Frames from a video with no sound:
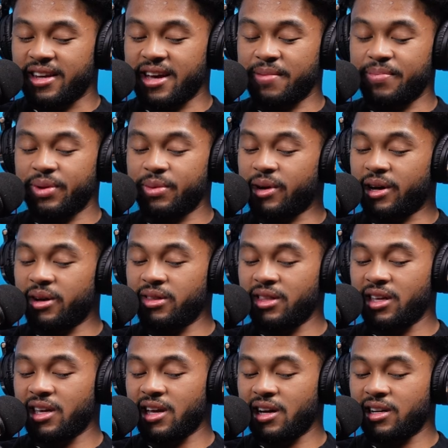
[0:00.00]
Nah, people, I don't
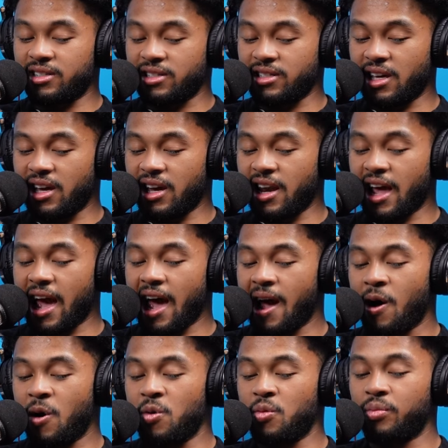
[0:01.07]
think y'all understand
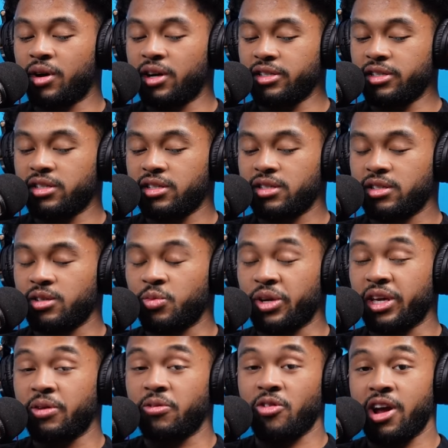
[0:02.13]
how much
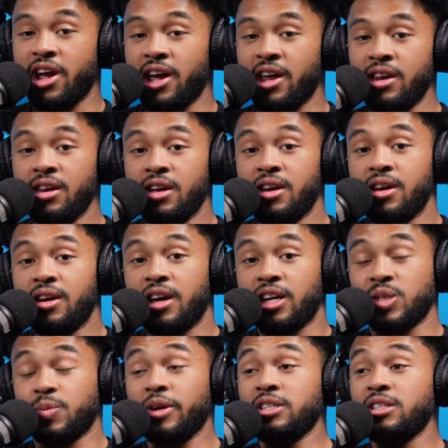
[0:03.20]
we ran,
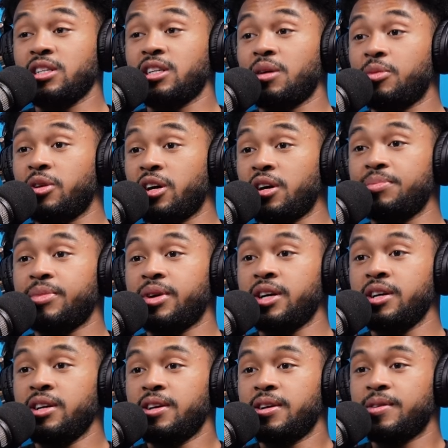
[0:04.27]
especially coming up, bro.